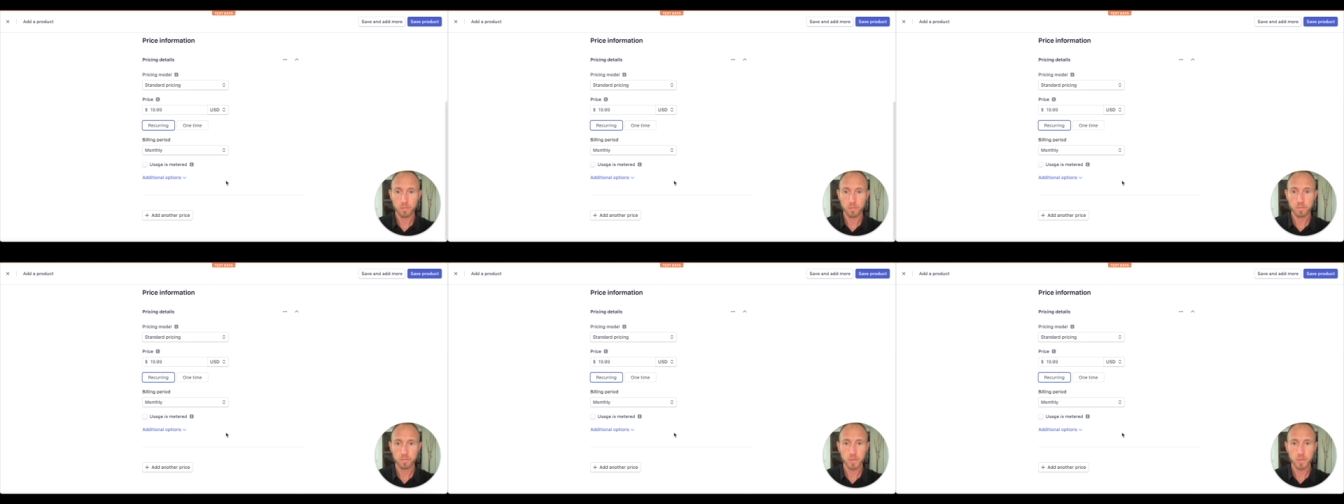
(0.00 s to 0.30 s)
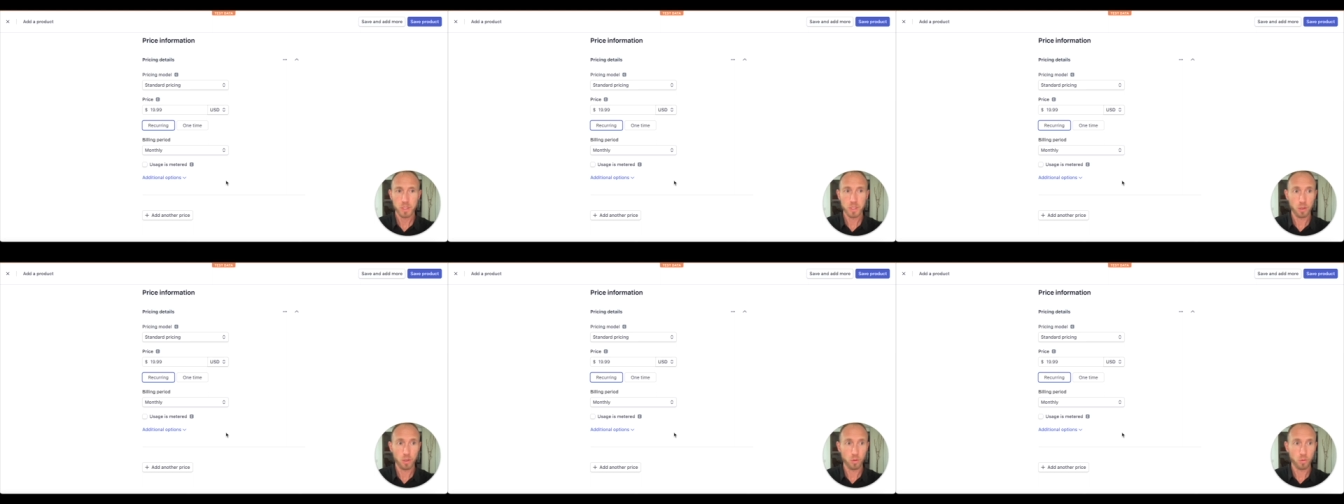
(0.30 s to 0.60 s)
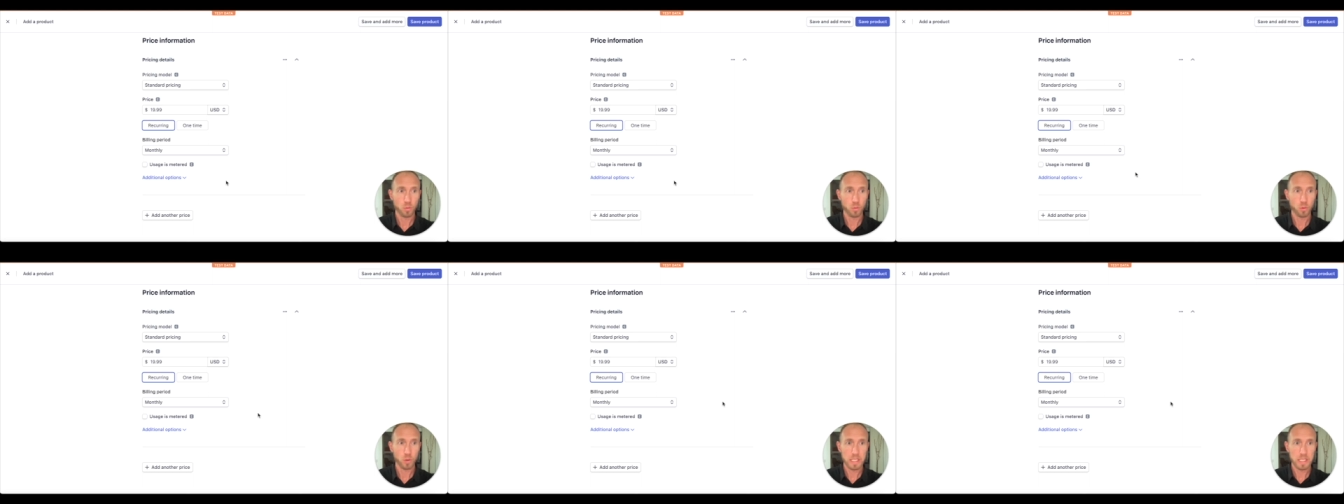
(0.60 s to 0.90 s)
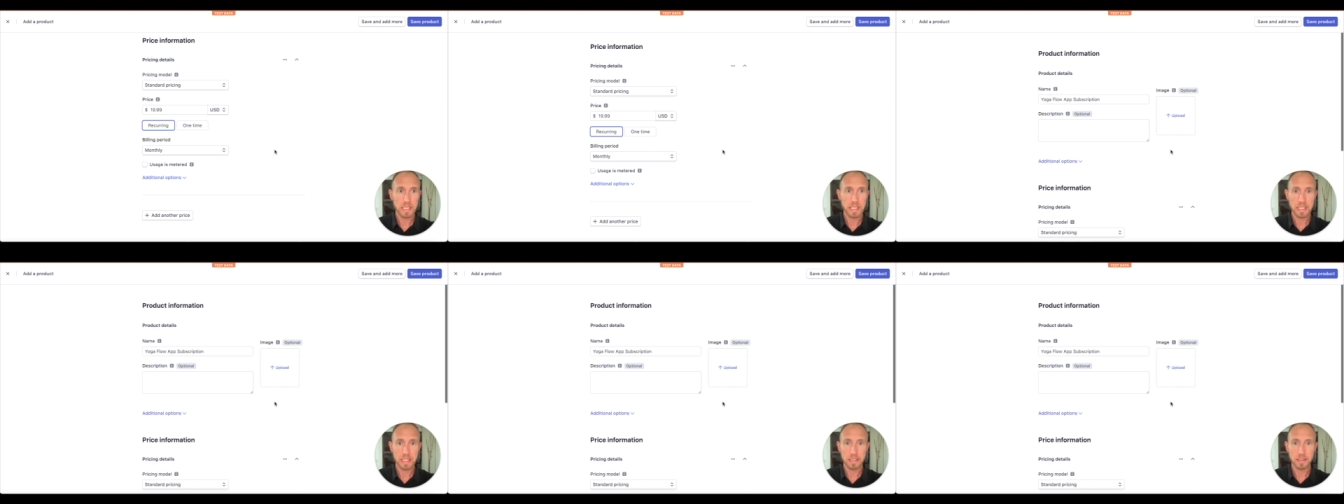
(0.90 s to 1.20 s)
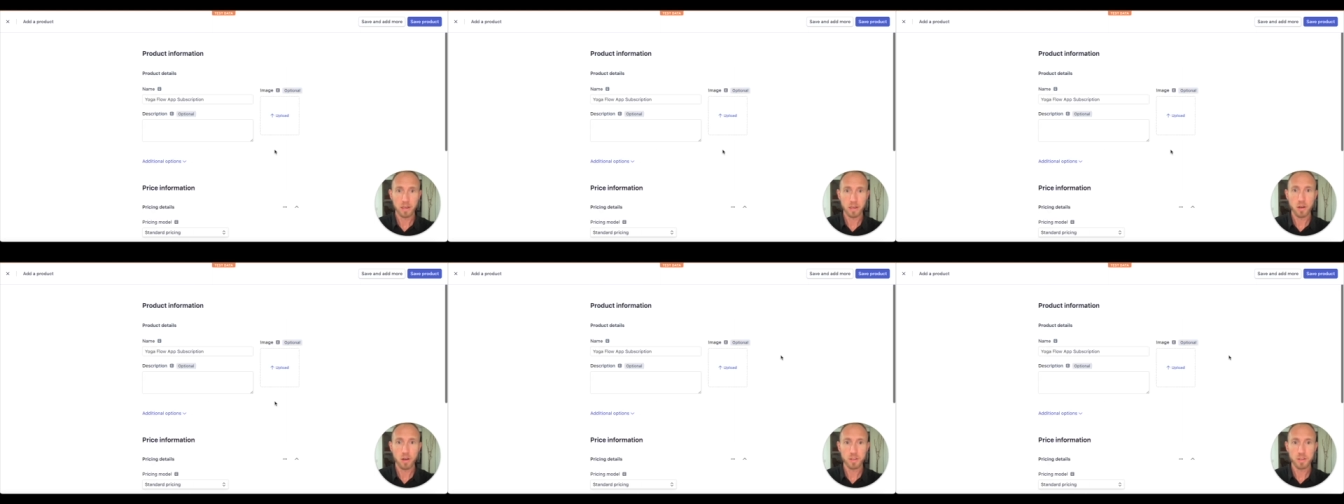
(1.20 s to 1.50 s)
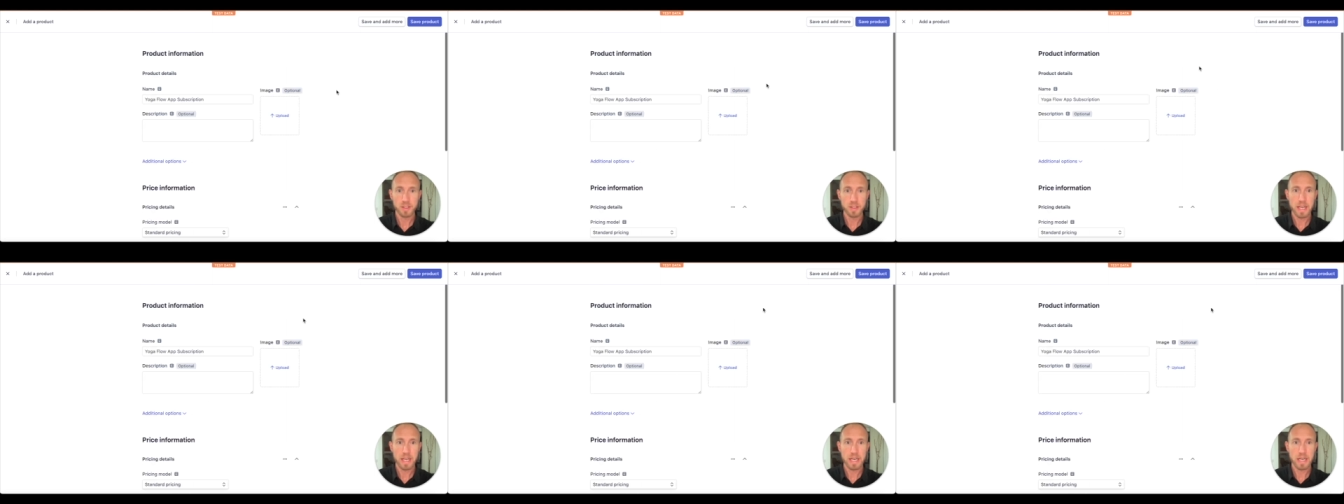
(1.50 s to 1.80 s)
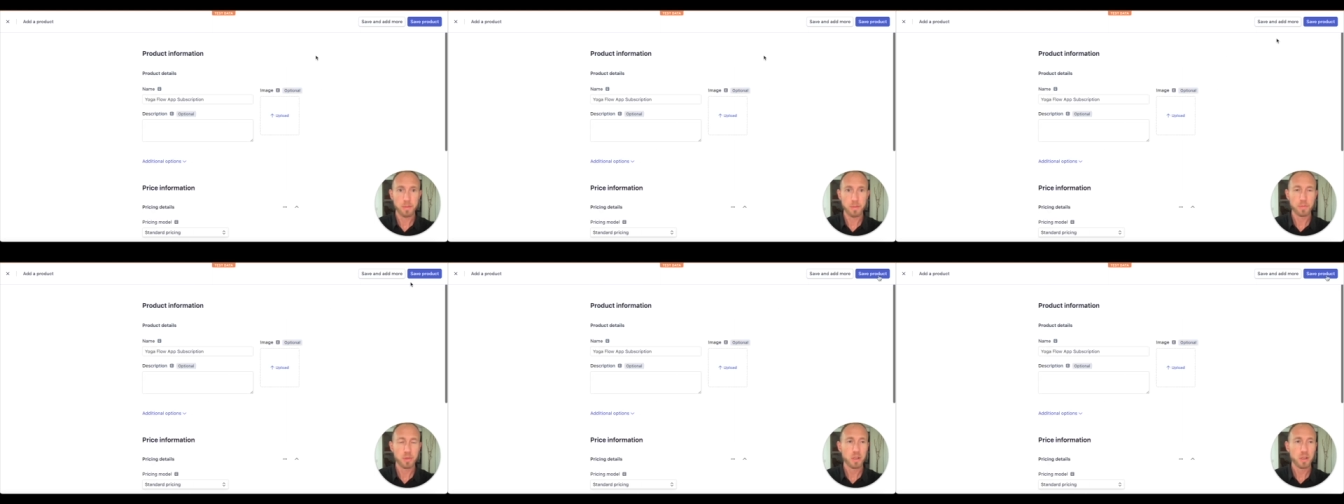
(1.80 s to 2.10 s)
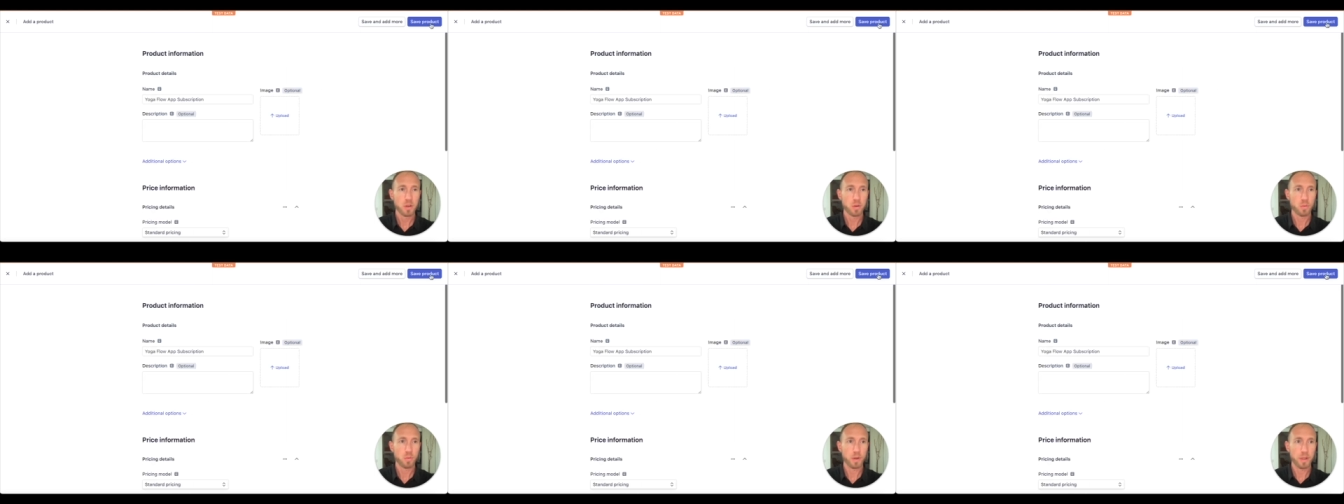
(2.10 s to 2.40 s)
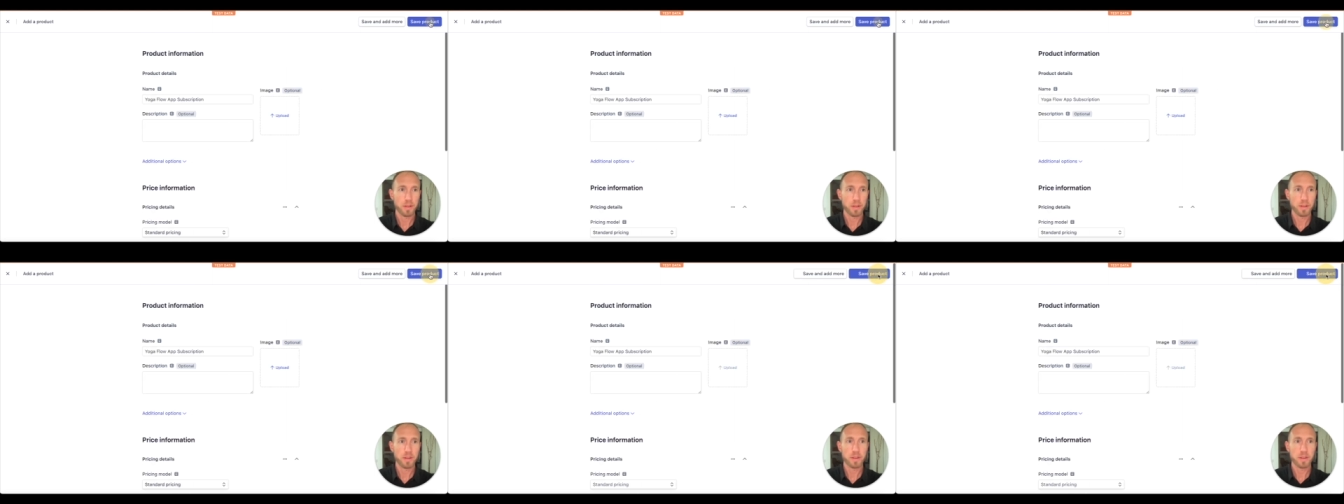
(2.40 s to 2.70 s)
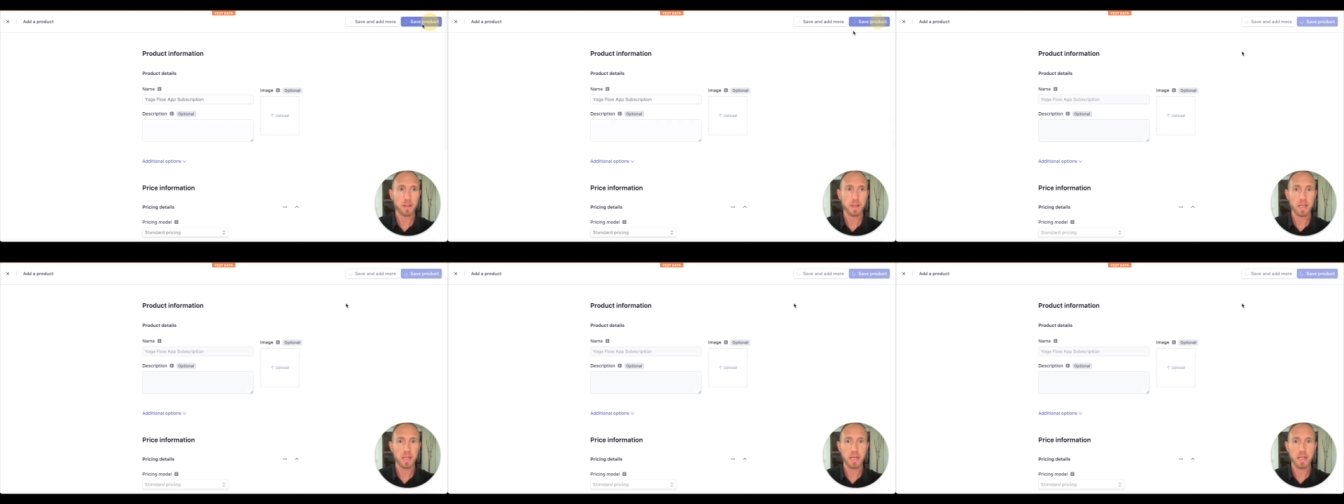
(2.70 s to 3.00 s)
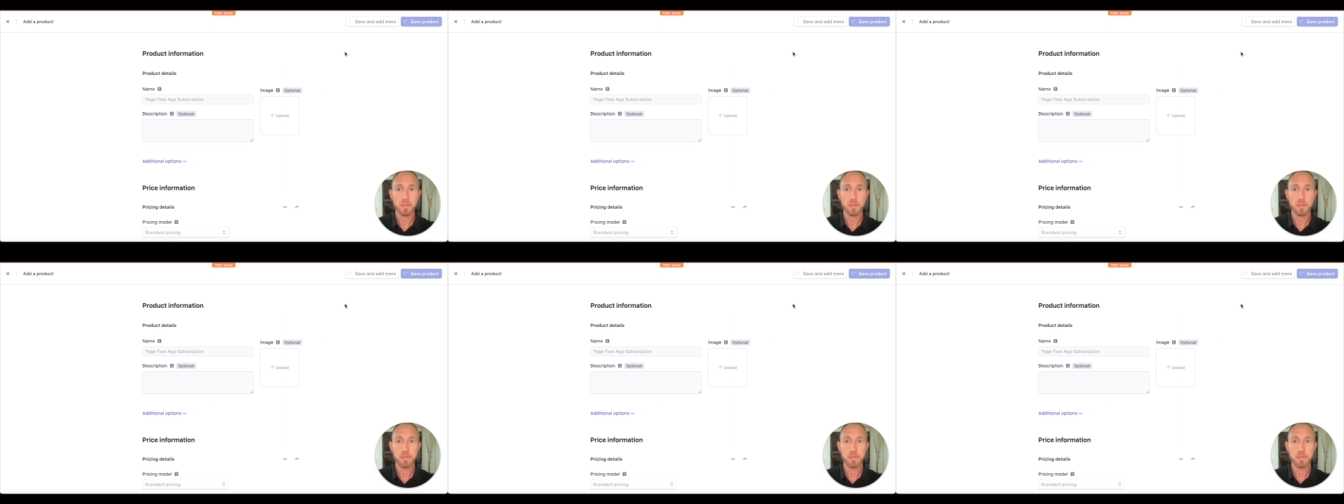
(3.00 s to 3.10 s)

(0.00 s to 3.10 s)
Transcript: you know, we're getting all set up with uh,